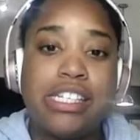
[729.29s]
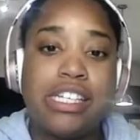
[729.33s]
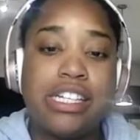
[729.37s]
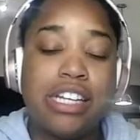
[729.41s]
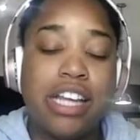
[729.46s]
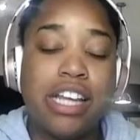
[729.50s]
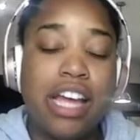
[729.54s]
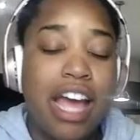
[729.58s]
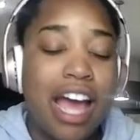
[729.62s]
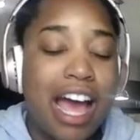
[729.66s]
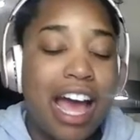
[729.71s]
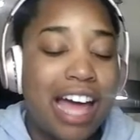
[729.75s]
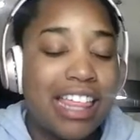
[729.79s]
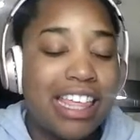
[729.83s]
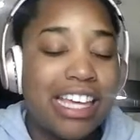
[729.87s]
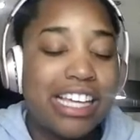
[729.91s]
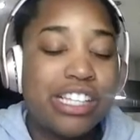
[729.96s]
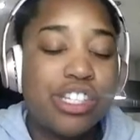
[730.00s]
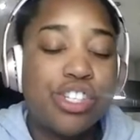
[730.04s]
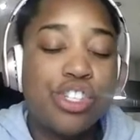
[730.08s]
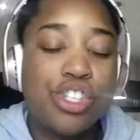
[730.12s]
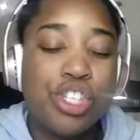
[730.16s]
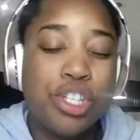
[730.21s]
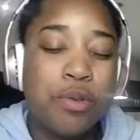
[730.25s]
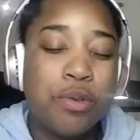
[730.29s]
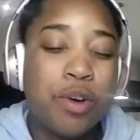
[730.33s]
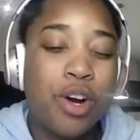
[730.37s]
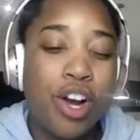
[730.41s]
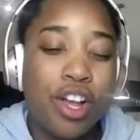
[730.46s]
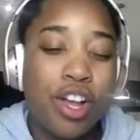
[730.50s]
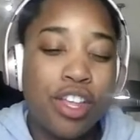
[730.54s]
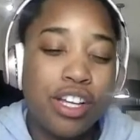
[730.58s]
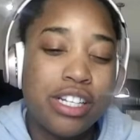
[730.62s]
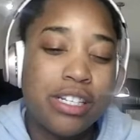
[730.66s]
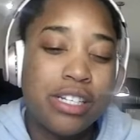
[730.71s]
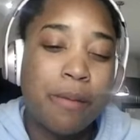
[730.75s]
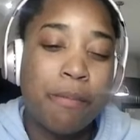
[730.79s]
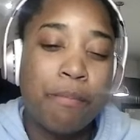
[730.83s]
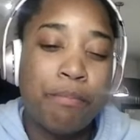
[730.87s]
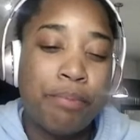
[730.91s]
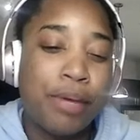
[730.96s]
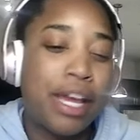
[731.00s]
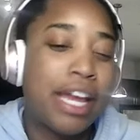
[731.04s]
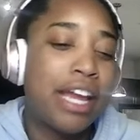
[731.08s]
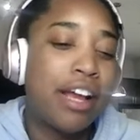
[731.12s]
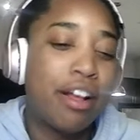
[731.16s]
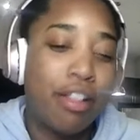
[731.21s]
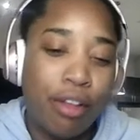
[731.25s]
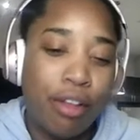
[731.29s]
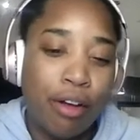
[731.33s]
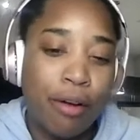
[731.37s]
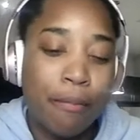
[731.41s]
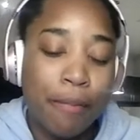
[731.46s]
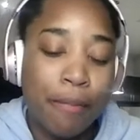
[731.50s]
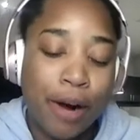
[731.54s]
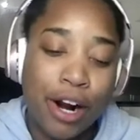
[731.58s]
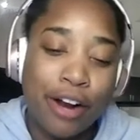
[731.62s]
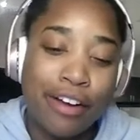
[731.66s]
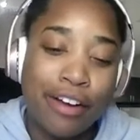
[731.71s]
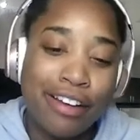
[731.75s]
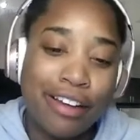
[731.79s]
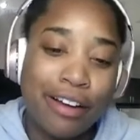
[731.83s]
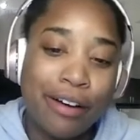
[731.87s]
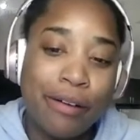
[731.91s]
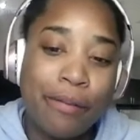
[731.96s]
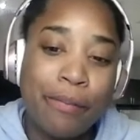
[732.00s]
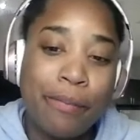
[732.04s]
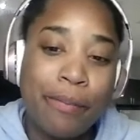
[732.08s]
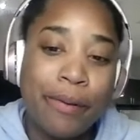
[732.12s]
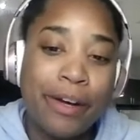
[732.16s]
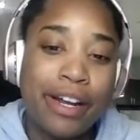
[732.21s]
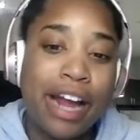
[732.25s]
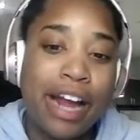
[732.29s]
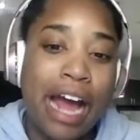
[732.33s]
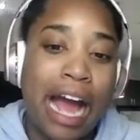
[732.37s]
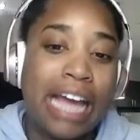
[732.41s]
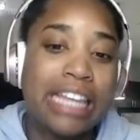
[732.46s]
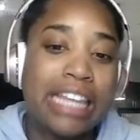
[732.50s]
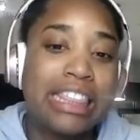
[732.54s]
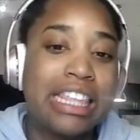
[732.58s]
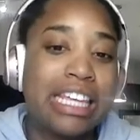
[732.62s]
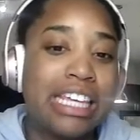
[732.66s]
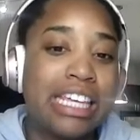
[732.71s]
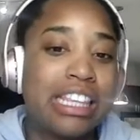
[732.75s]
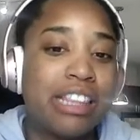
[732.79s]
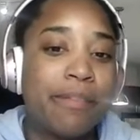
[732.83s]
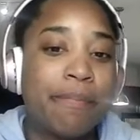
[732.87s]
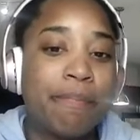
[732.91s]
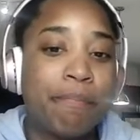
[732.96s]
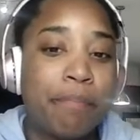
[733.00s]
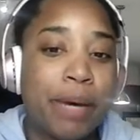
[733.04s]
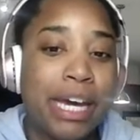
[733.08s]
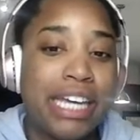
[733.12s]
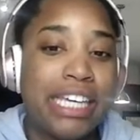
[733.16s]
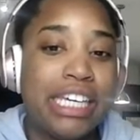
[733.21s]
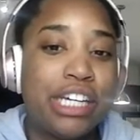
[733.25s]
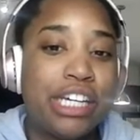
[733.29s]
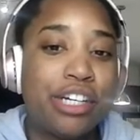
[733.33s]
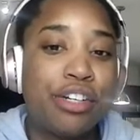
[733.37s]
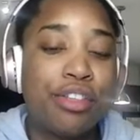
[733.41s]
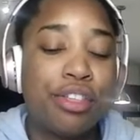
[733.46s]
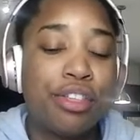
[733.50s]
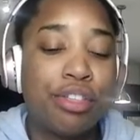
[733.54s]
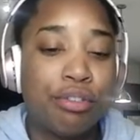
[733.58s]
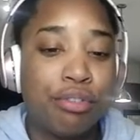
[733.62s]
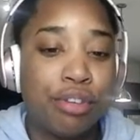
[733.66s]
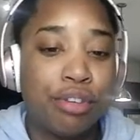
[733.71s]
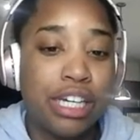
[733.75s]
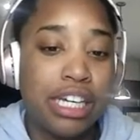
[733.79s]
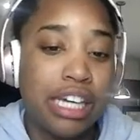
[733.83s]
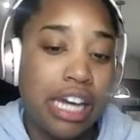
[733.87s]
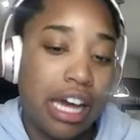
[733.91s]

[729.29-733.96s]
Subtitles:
And I think it's too early to bail on Mario, but I think by year 3,